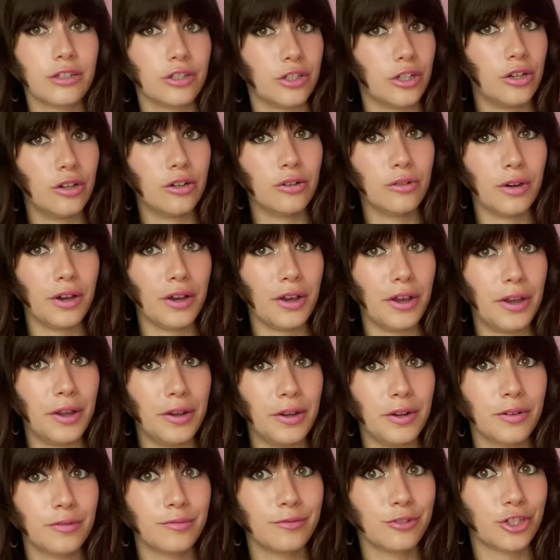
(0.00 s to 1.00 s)
go
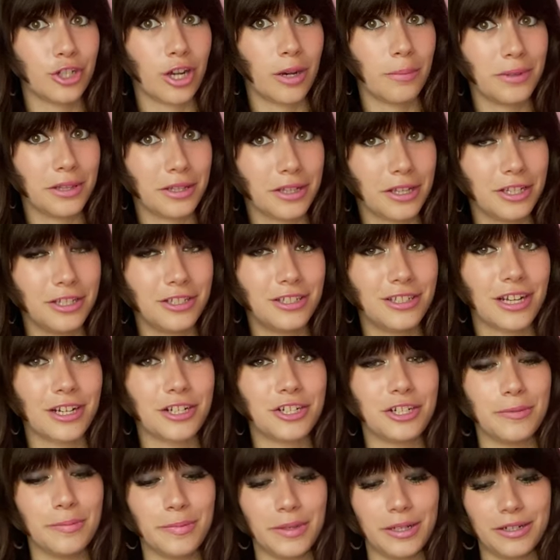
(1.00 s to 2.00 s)
and shop in the kids
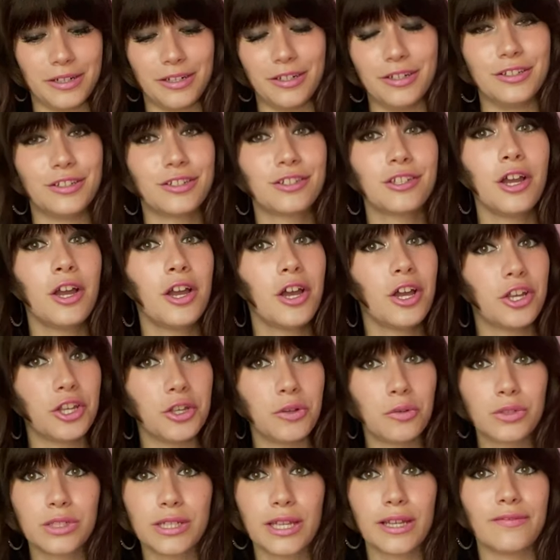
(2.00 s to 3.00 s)
section because
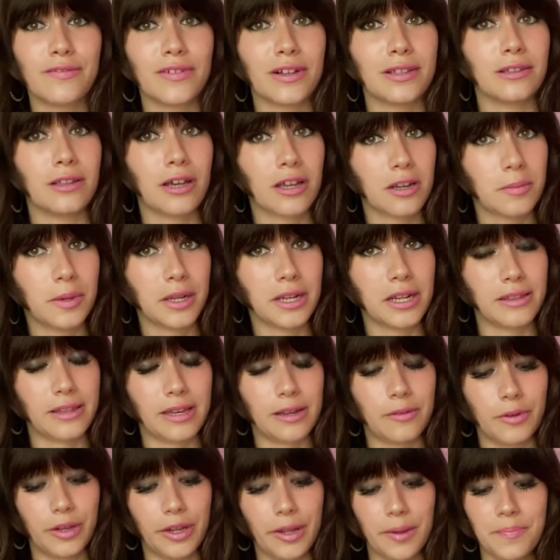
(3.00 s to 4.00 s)
you'll save a lot of money
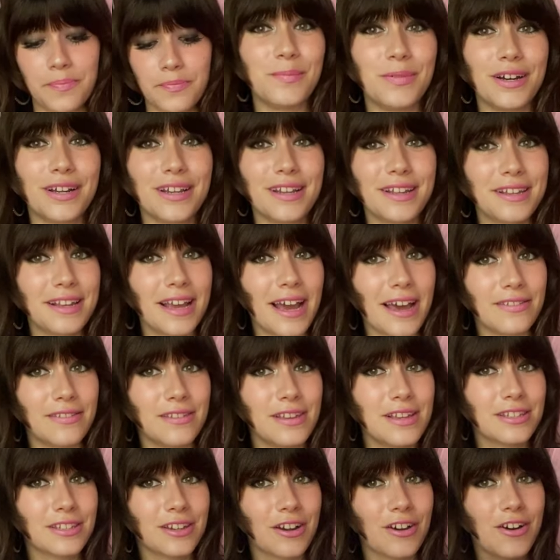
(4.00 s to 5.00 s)
that way. But yeah,
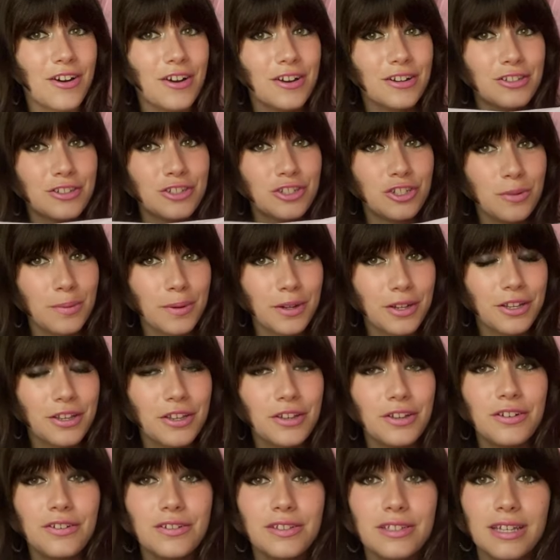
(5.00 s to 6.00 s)
these are super
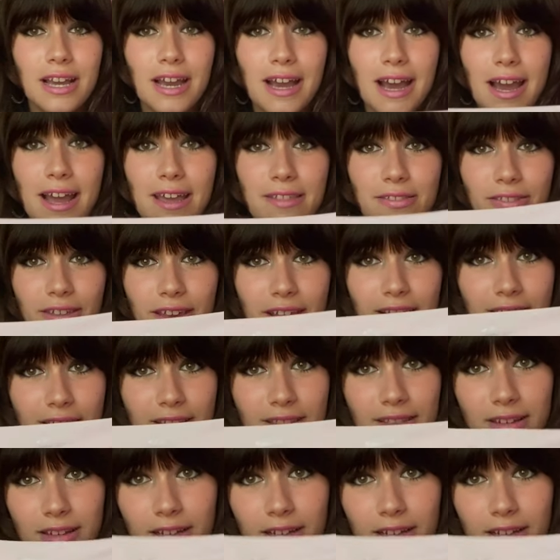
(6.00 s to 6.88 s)
cute. I think the